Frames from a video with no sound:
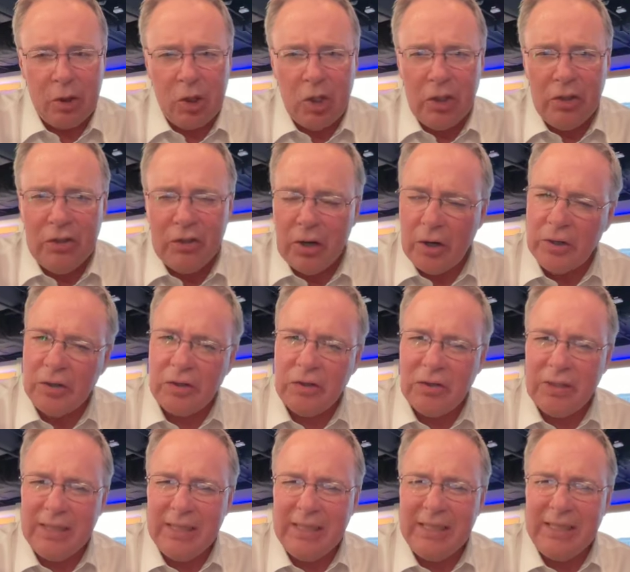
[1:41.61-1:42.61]
Could start to
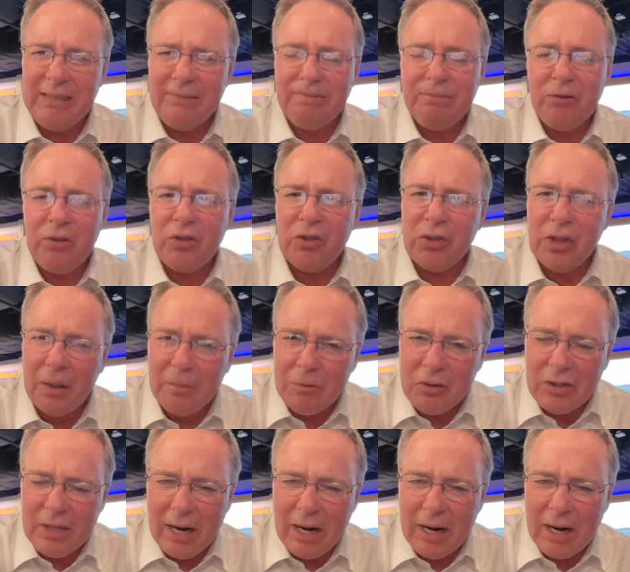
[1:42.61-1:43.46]
see some